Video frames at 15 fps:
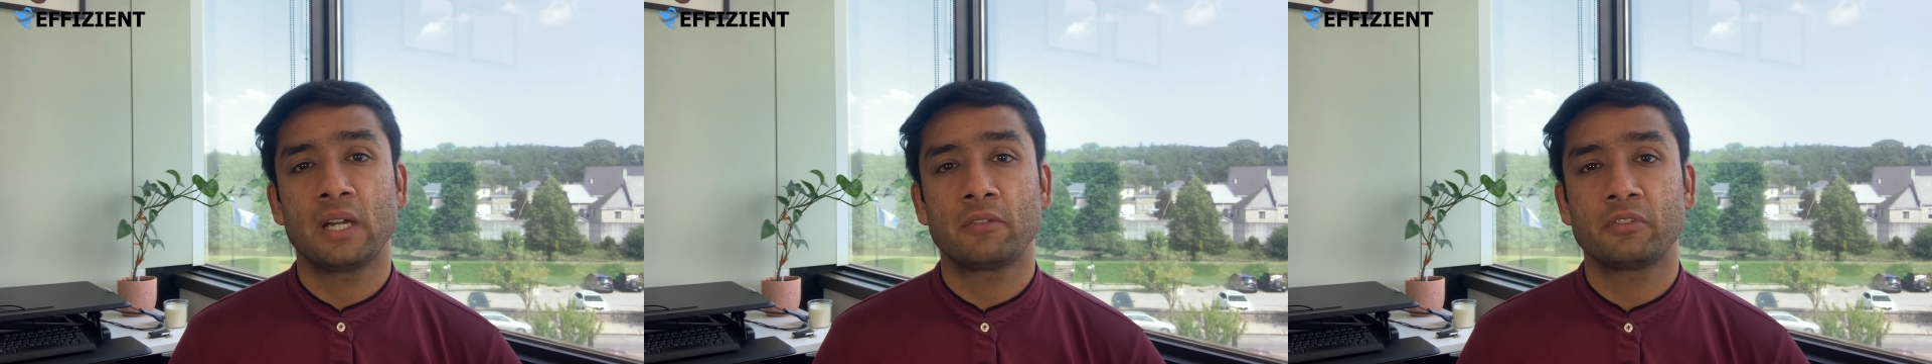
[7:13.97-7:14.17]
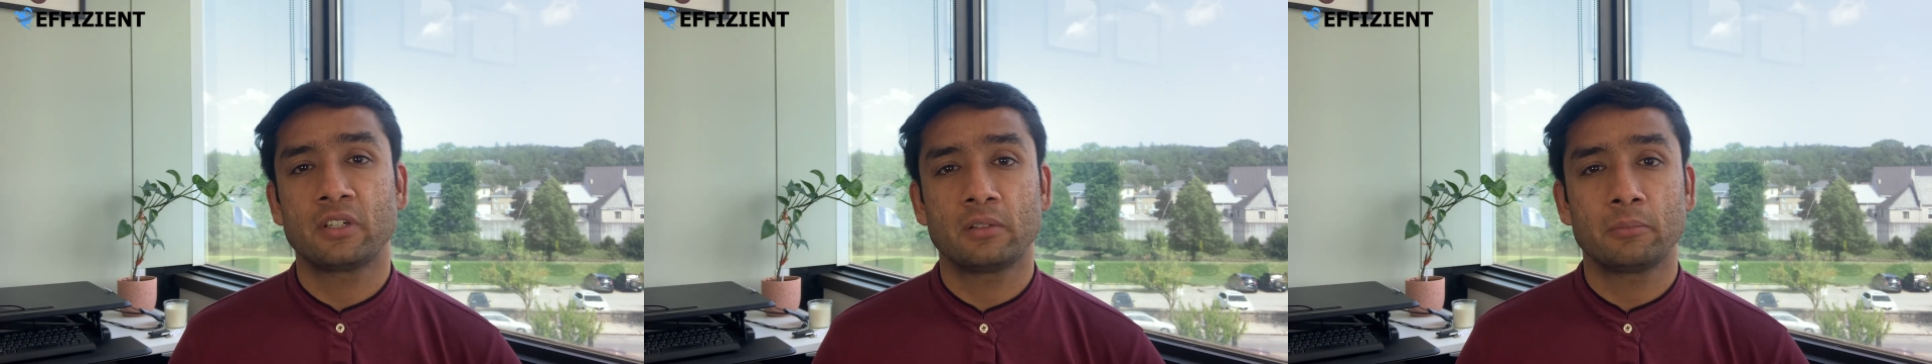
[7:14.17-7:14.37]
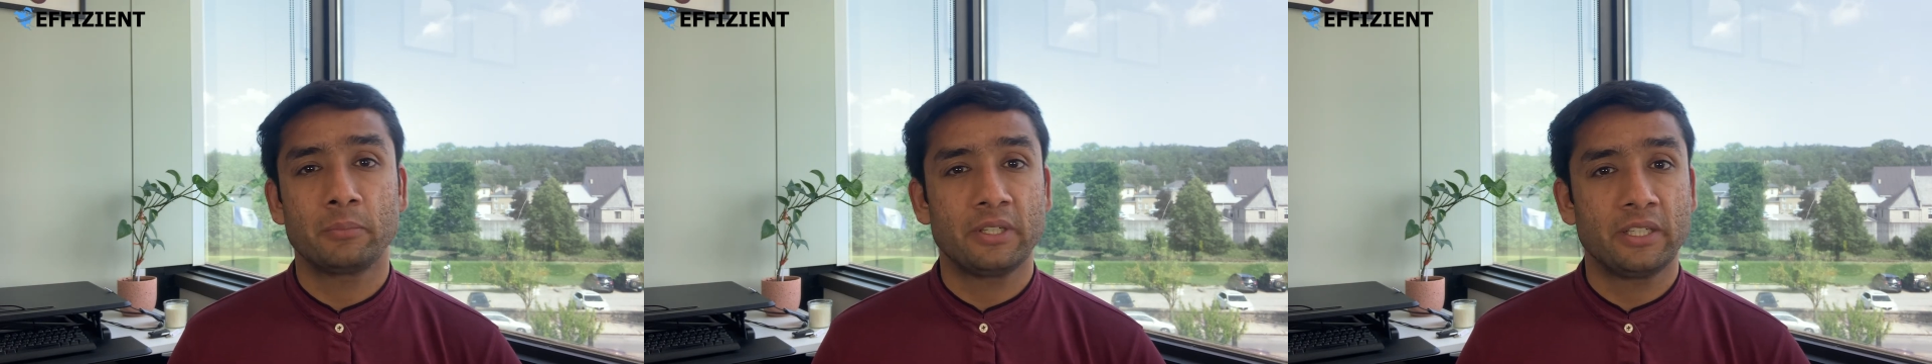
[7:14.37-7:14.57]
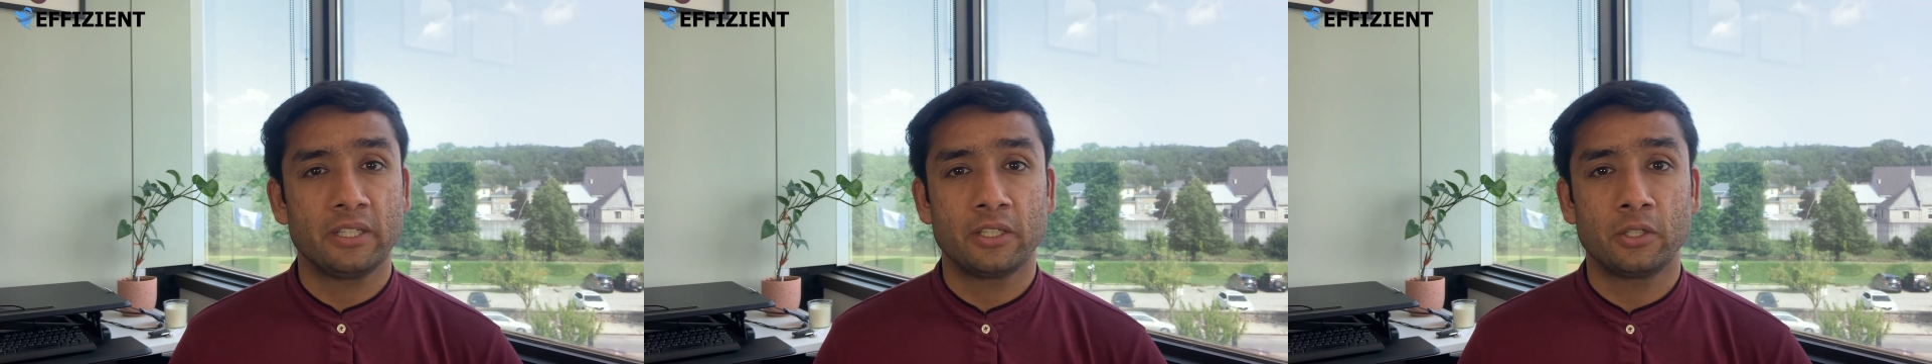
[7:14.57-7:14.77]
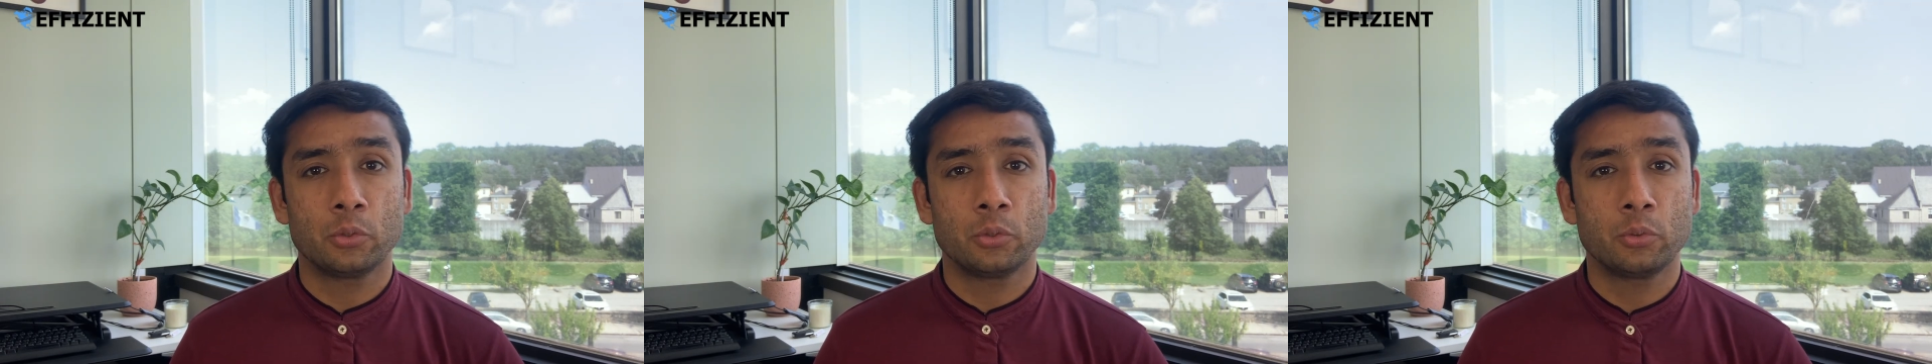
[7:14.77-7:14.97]
after
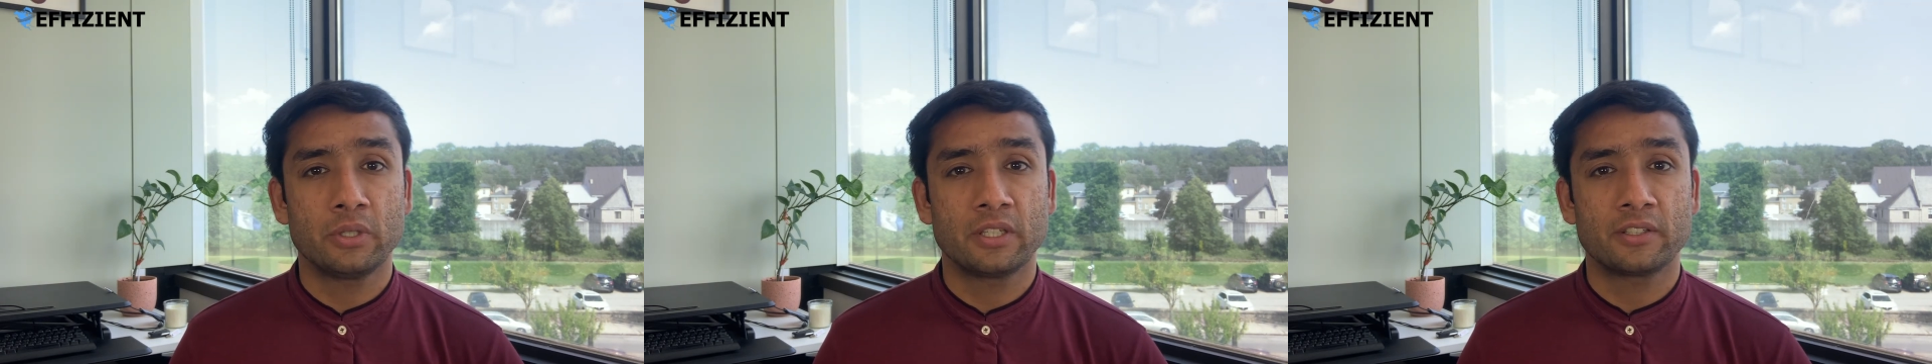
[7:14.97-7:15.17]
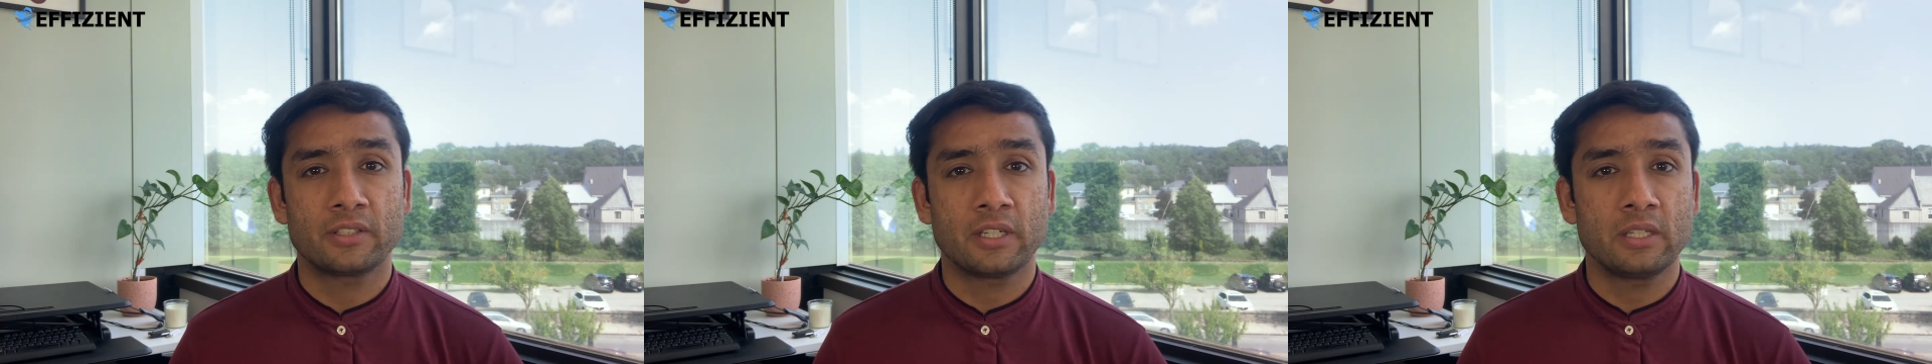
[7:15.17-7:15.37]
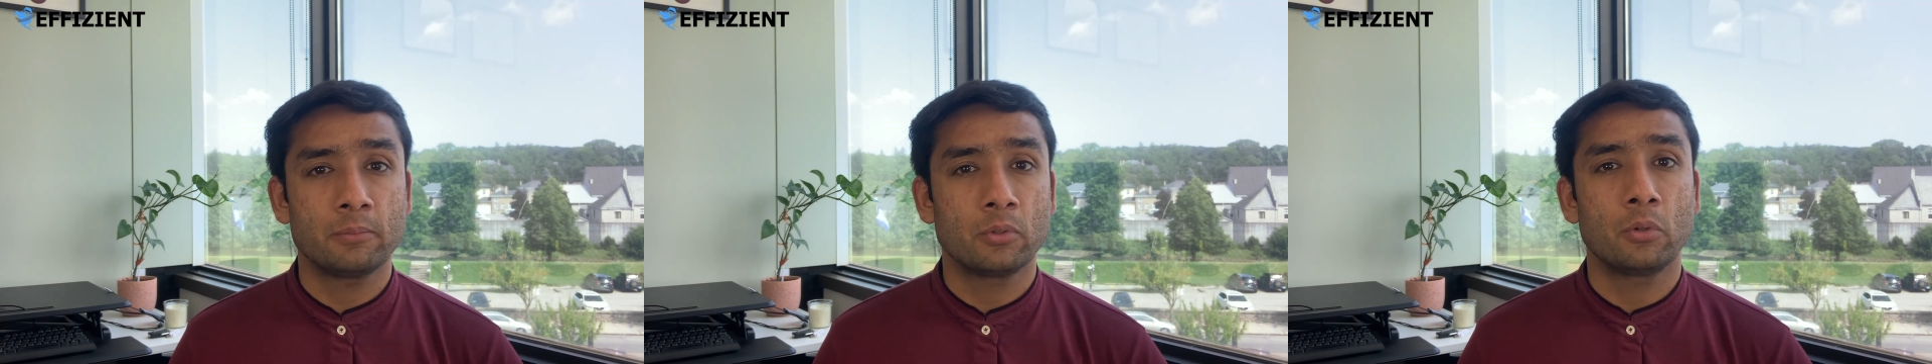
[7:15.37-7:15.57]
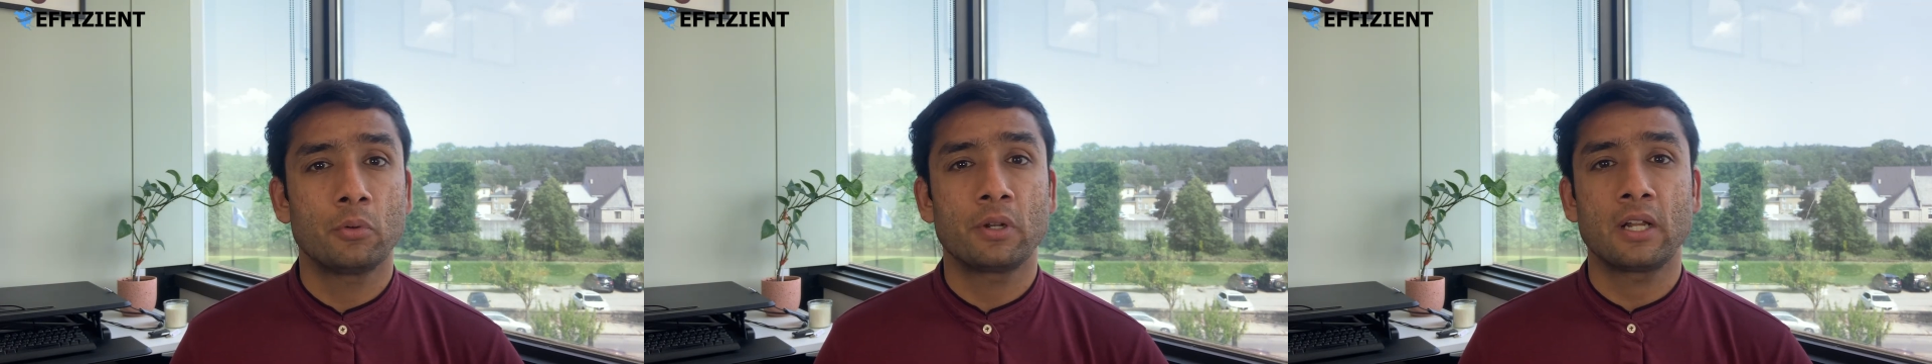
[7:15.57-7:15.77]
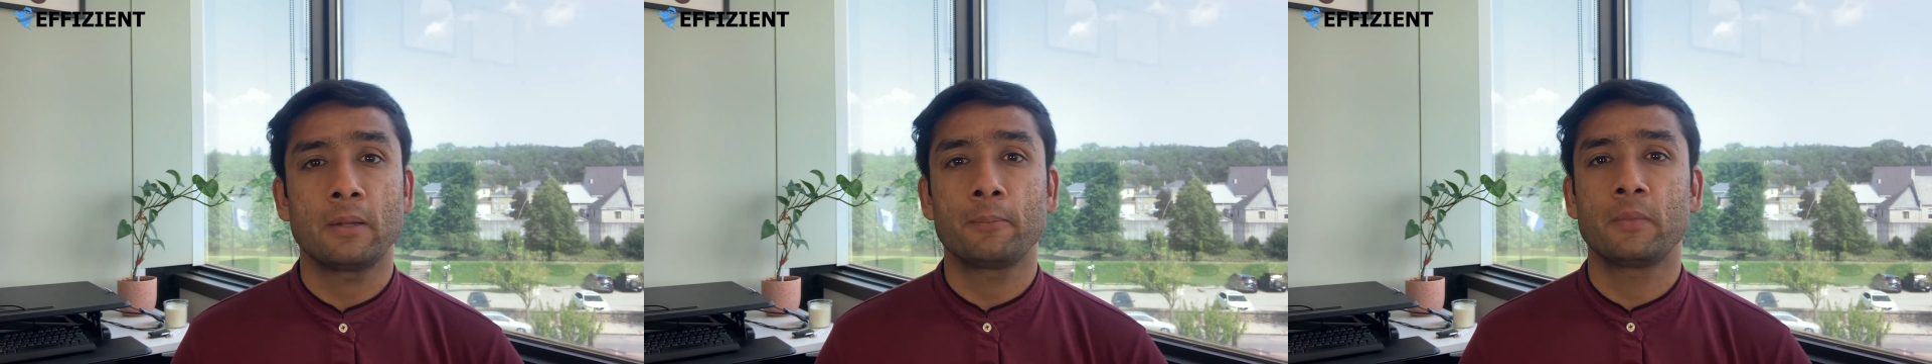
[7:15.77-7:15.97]
completing a 2-year study
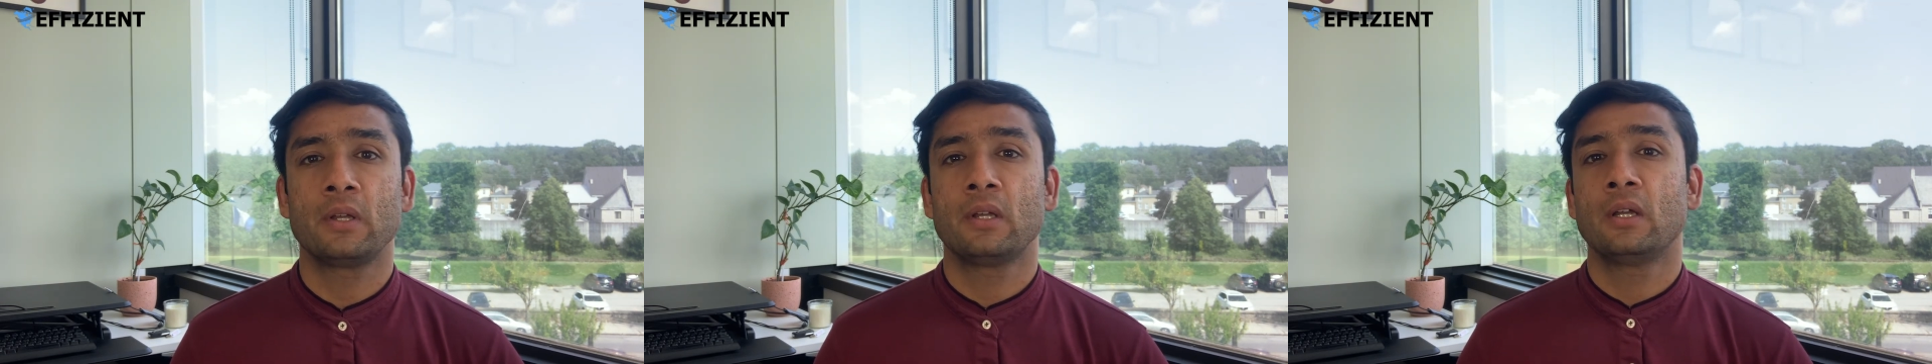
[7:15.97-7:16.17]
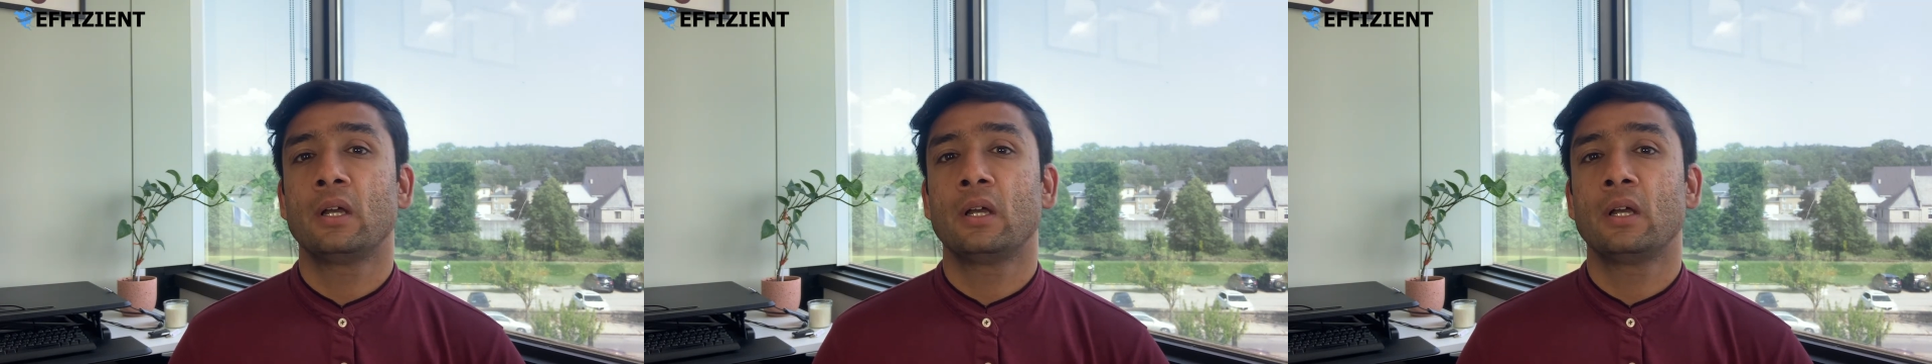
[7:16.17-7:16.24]
program.